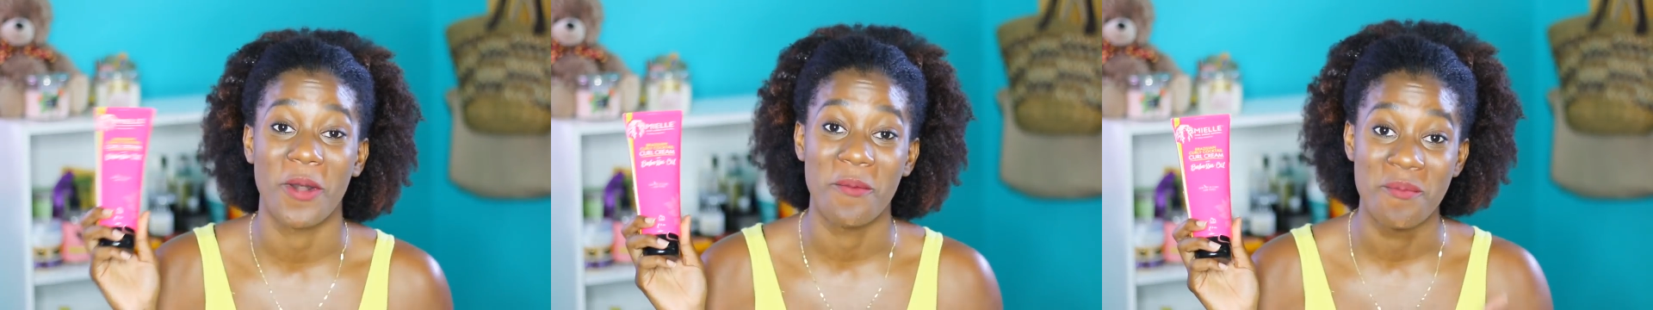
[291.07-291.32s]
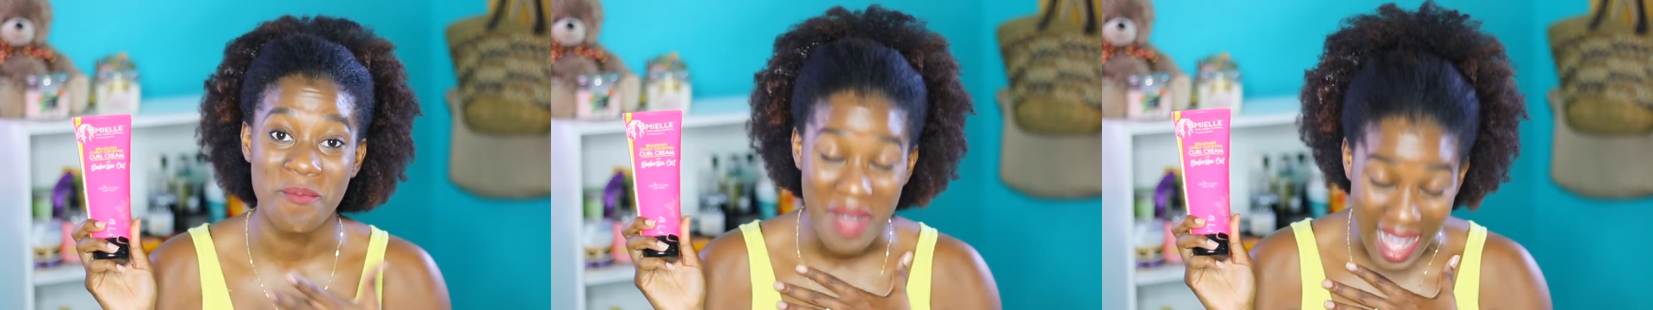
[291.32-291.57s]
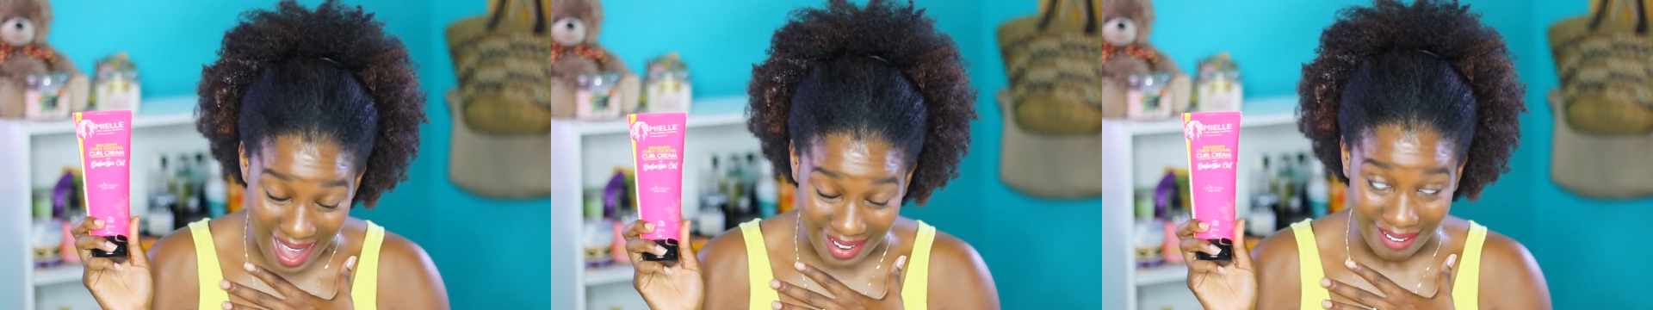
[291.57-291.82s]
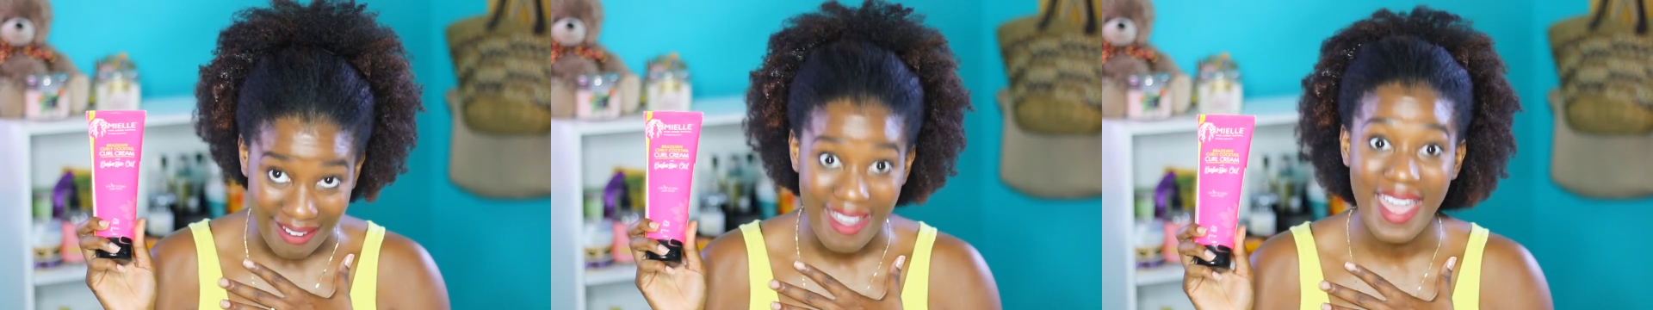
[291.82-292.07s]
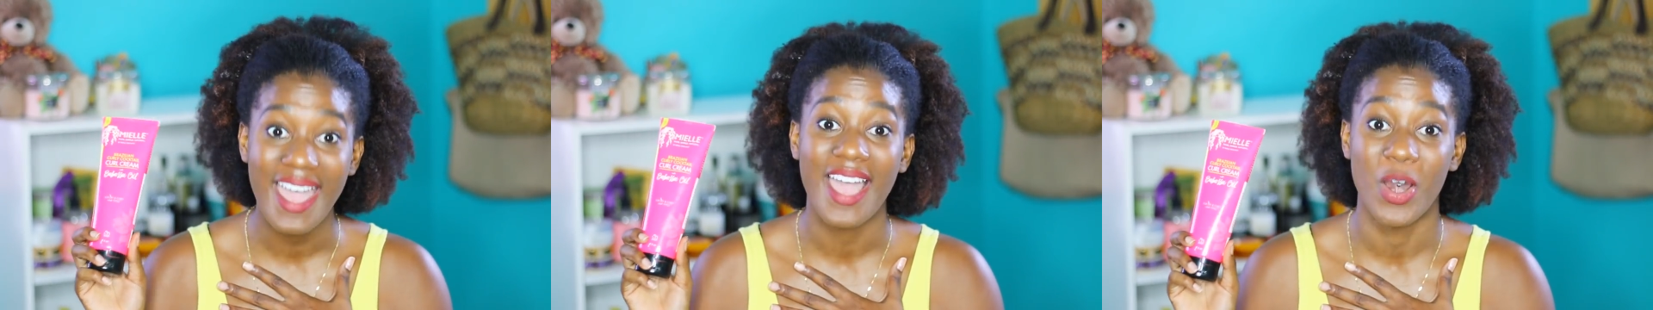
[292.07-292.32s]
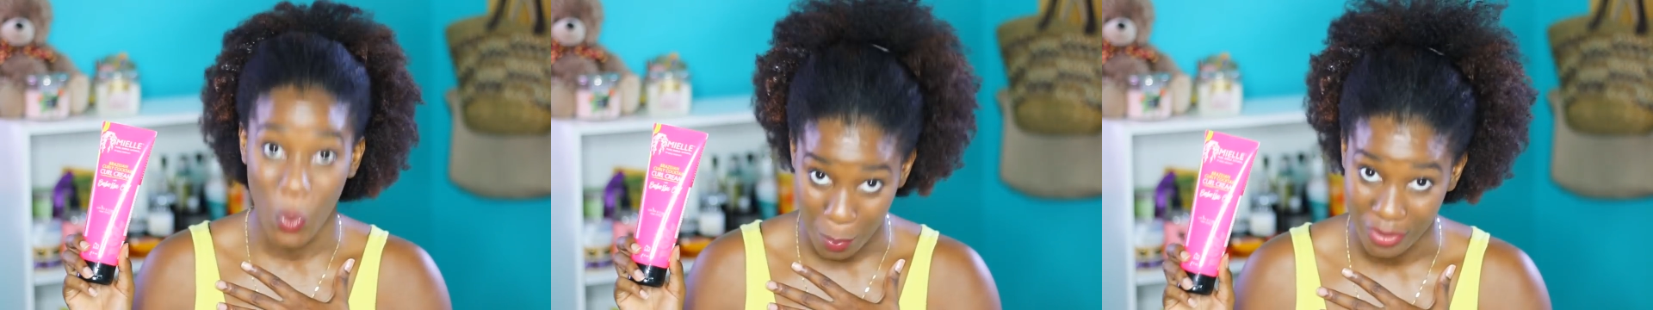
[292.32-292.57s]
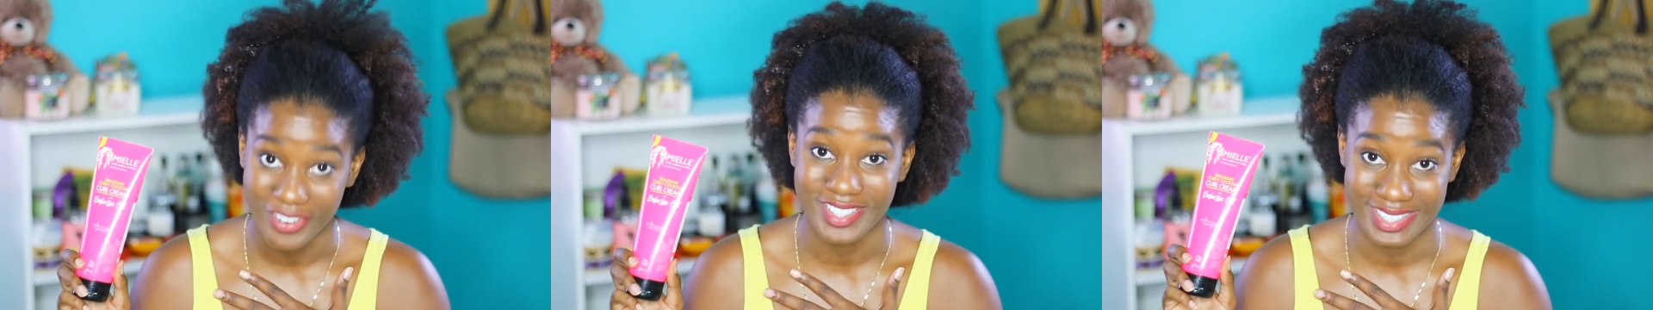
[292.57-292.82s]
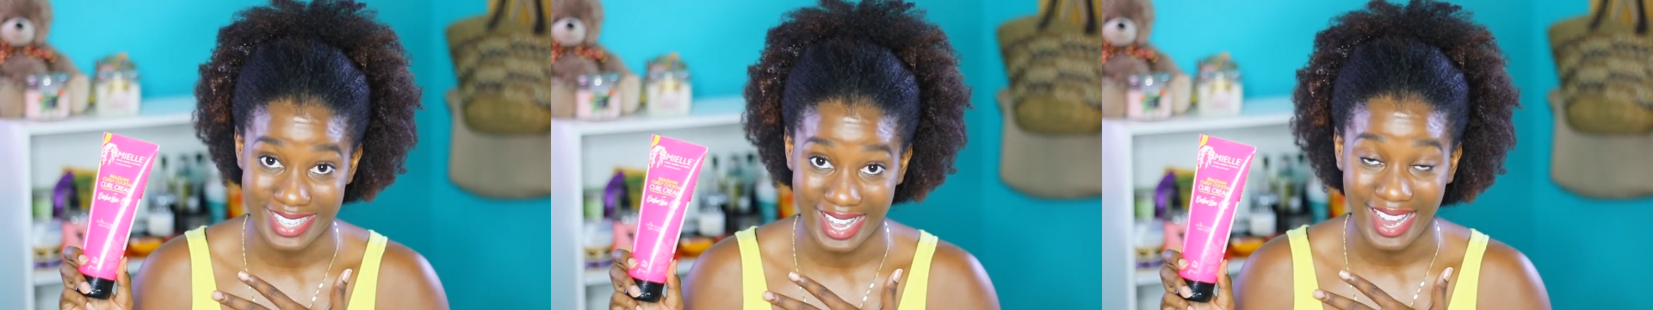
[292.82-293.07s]
for my low
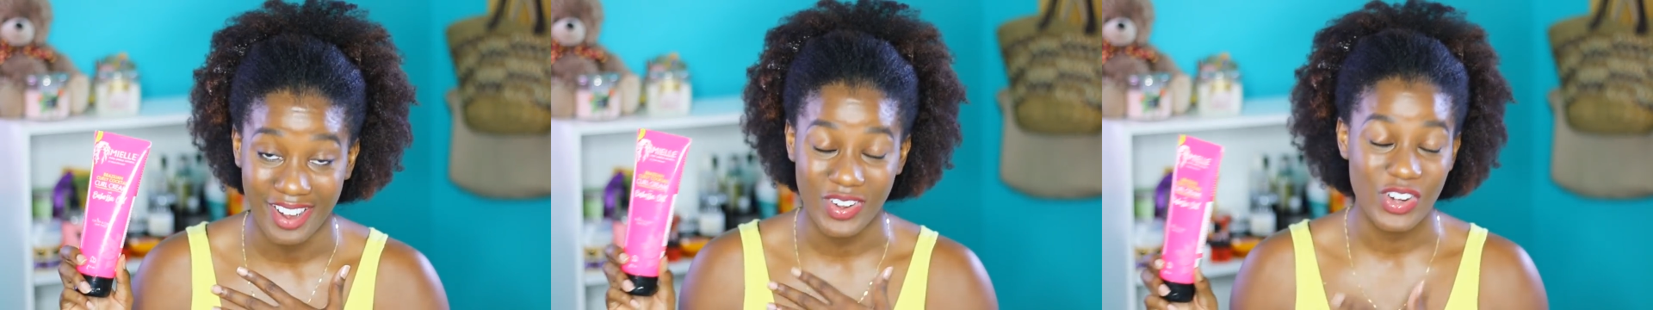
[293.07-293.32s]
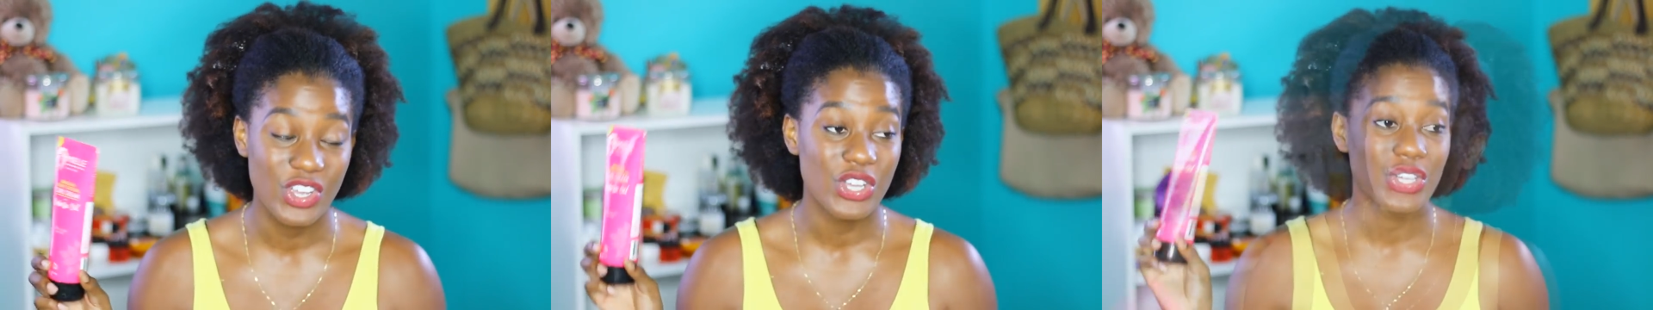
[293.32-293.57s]
porosity hair.